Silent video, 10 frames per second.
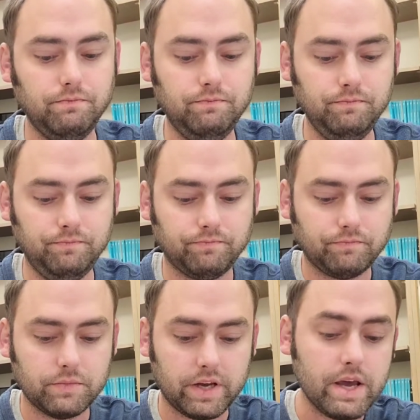I
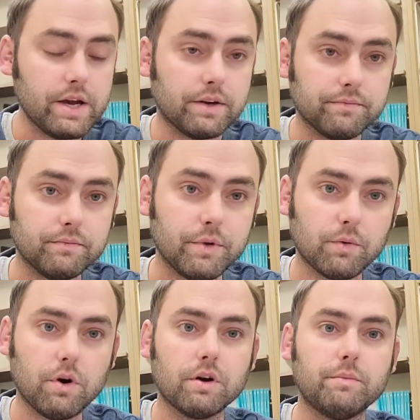can't.
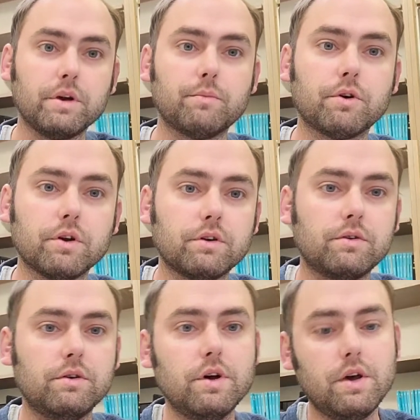Be wrong. Be
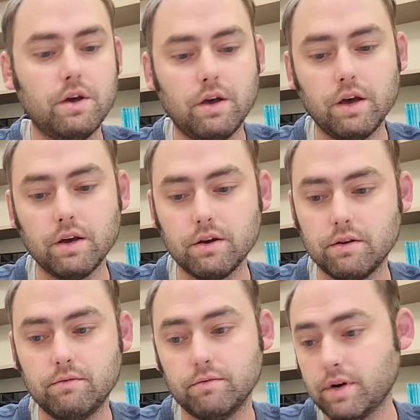hypocritical.
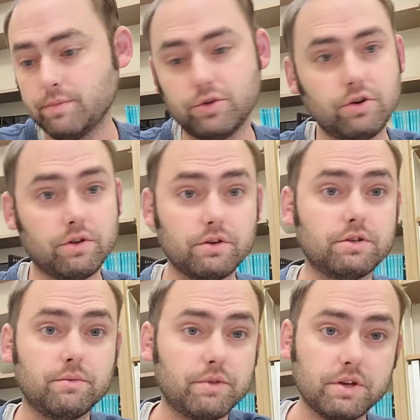And I'm sure
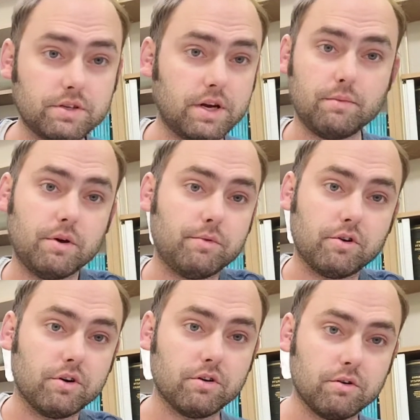there's some things that I'm
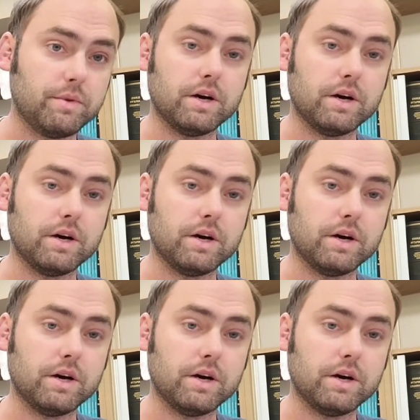hypocritical